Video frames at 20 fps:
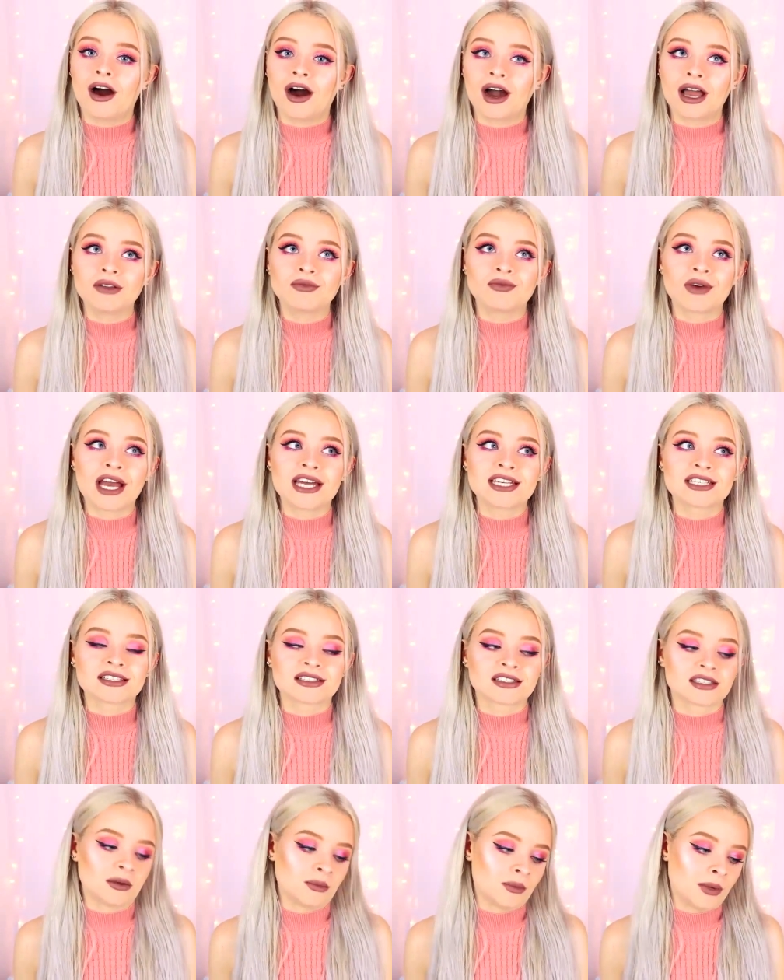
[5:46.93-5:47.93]
I read
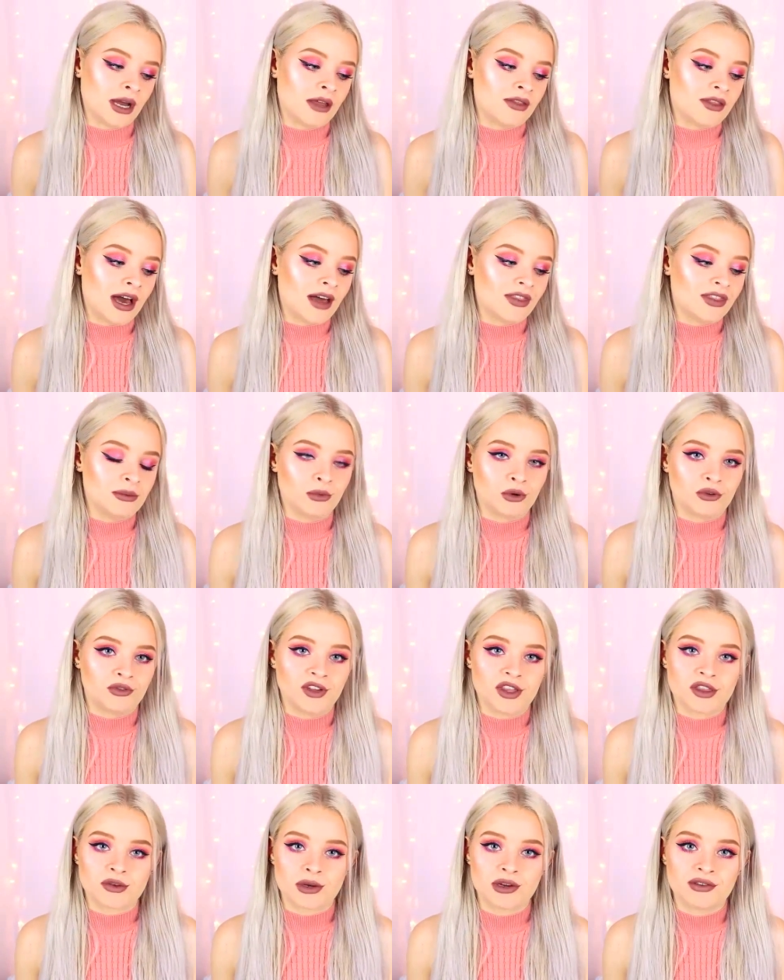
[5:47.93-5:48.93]
somewhere that the
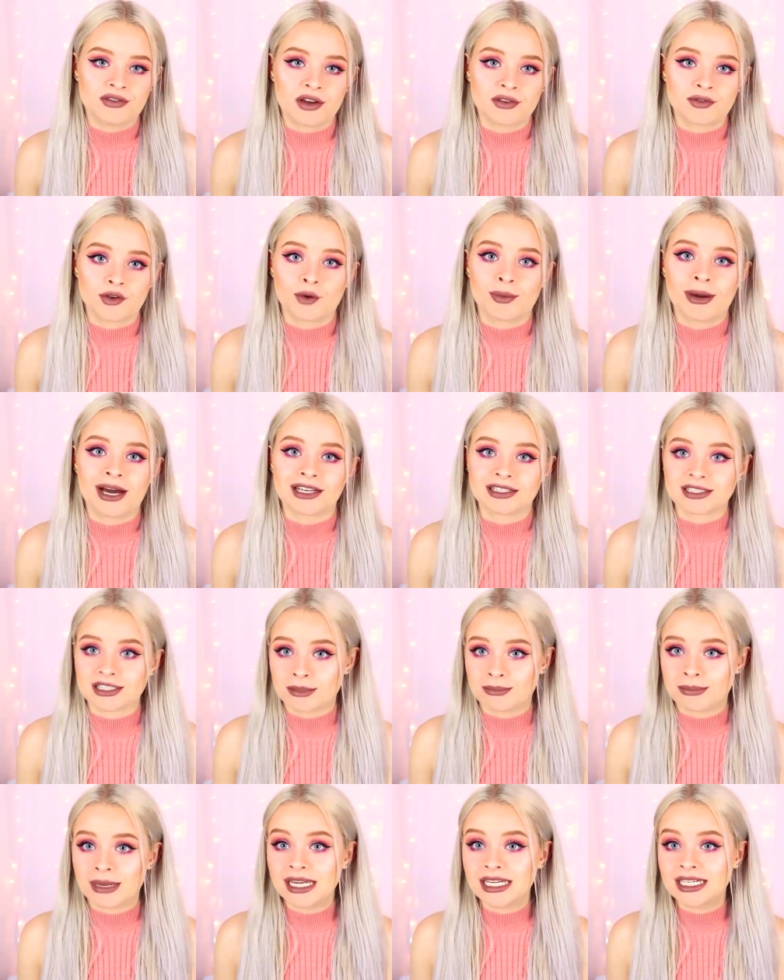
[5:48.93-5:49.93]
Morphe 350 palettes
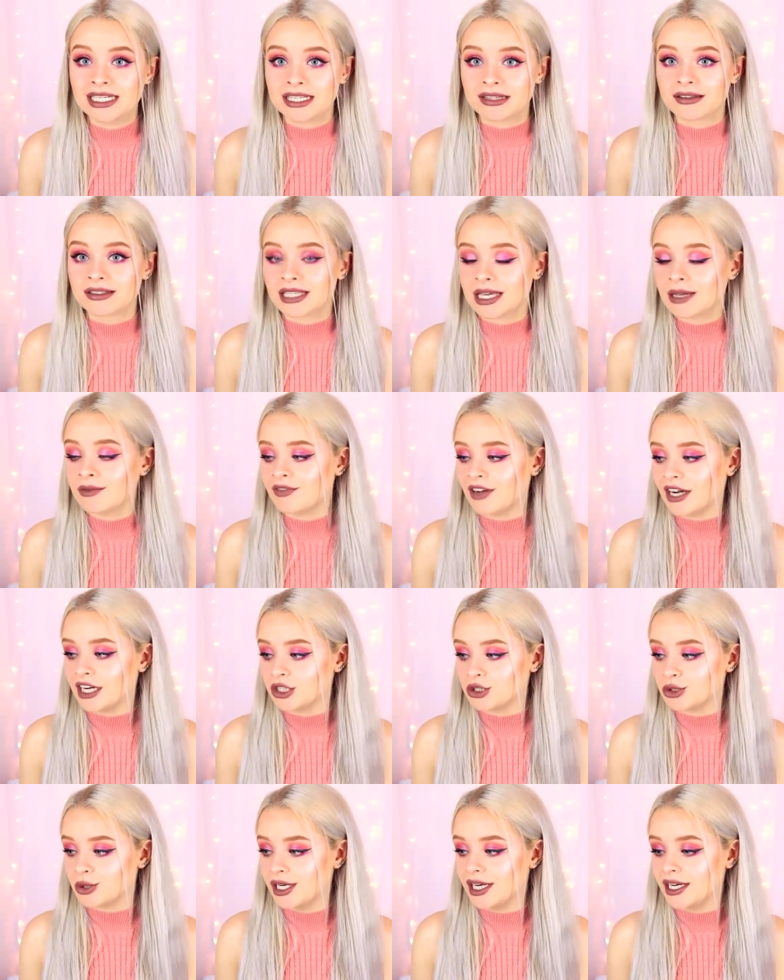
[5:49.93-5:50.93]
are made in the same
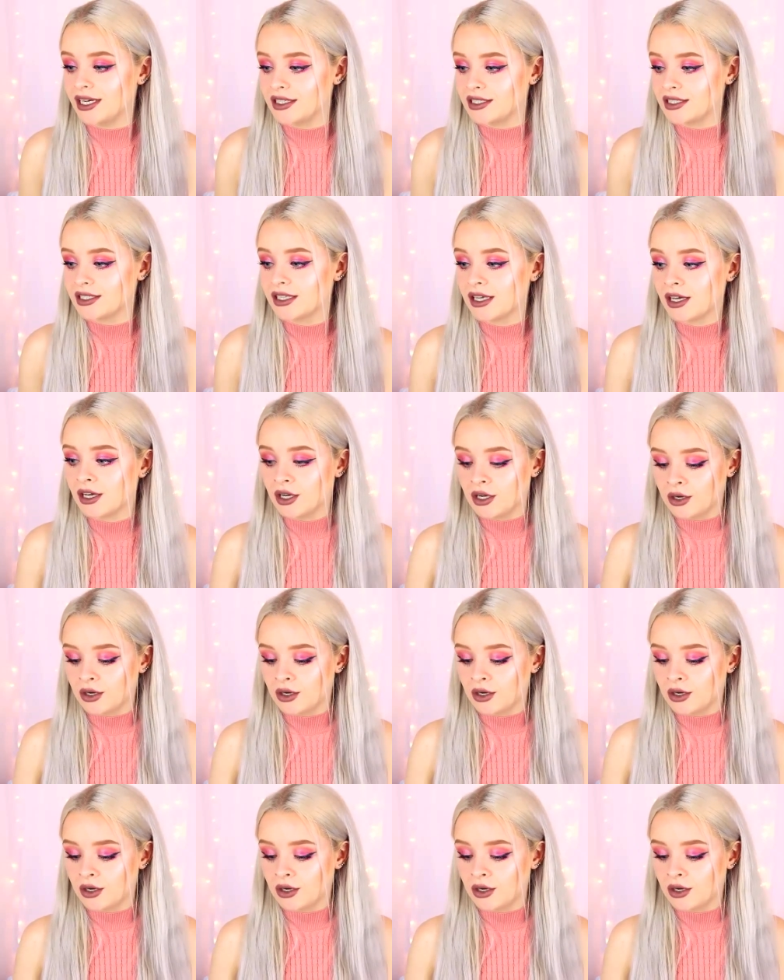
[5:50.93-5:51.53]
factory as